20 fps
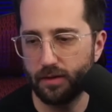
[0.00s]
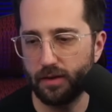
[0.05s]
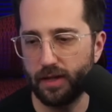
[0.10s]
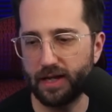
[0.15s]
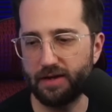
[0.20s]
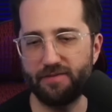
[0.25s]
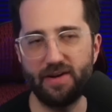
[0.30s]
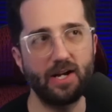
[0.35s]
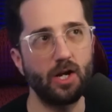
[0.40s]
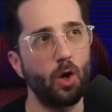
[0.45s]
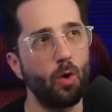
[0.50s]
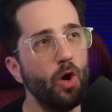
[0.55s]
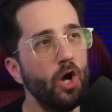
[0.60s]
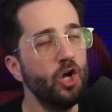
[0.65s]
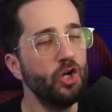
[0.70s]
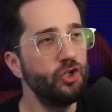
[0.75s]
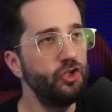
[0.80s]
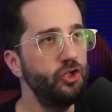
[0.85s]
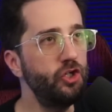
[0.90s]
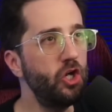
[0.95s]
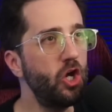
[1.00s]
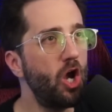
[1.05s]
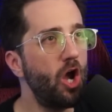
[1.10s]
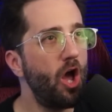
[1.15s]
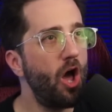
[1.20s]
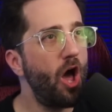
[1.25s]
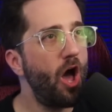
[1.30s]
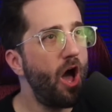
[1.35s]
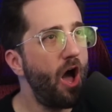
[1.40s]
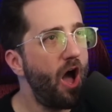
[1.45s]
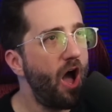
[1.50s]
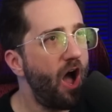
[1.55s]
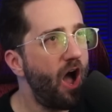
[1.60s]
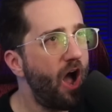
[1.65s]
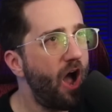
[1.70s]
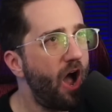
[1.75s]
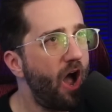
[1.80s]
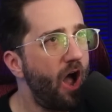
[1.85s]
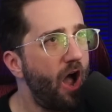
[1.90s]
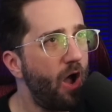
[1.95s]
Like if I go,
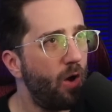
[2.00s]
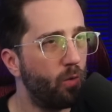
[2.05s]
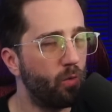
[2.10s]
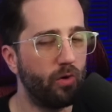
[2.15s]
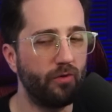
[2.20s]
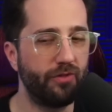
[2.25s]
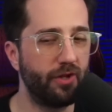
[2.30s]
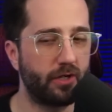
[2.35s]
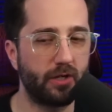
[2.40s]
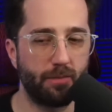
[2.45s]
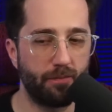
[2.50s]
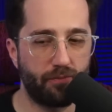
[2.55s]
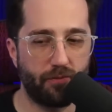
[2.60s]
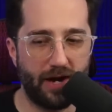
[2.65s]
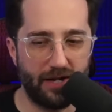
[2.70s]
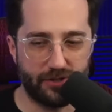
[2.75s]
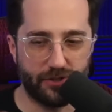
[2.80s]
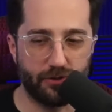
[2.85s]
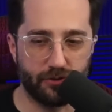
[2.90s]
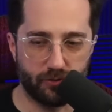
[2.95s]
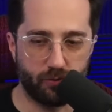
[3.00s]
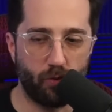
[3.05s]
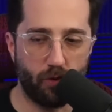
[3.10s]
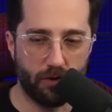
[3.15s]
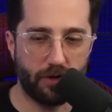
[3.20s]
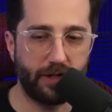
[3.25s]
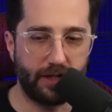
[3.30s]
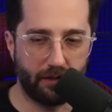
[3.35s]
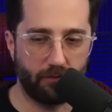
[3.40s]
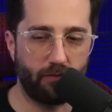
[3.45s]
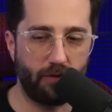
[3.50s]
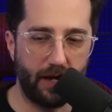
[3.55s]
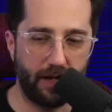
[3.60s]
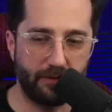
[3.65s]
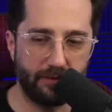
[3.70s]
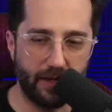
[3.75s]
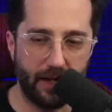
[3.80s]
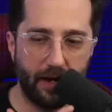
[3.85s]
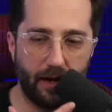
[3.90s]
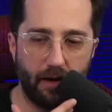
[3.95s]
yo! The compressor's working
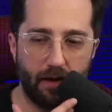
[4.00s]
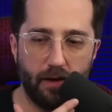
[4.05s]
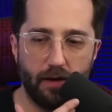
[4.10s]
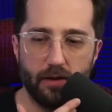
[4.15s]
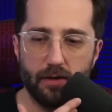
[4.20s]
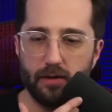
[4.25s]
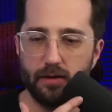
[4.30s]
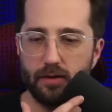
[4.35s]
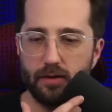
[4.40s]
right there.